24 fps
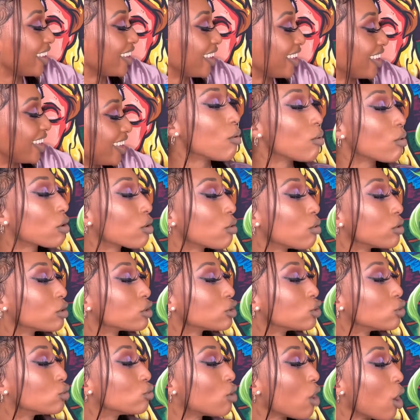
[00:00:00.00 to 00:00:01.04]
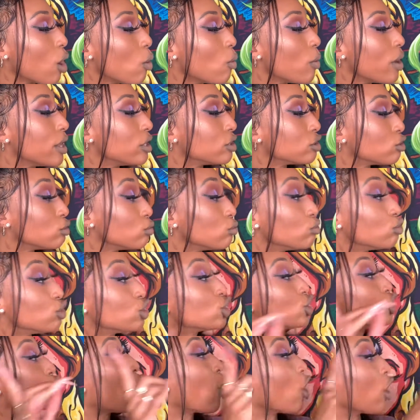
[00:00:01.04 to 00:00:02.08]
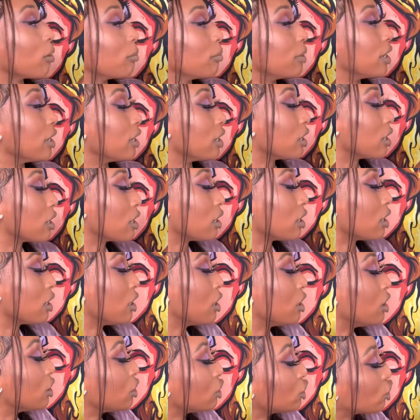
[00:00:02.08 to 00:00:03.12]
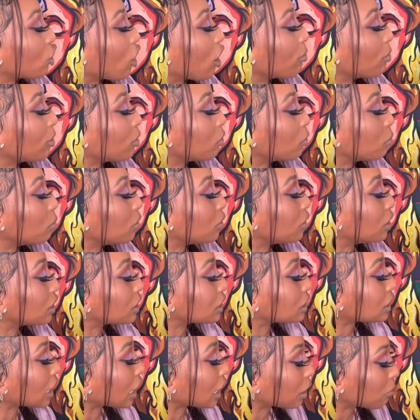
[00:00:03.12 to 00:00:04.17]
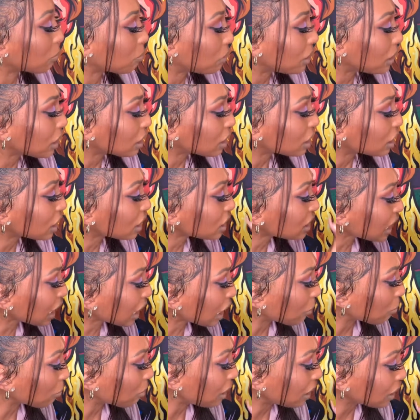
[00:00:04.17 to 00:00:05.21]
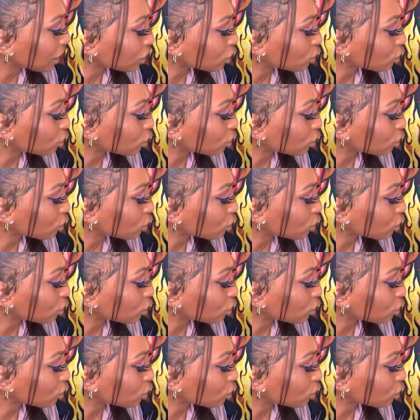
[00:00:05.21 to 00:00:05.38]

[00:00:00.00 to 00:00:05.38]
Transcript: We're going to go into Charming. Charming would be this like pink, it looks like a pinkish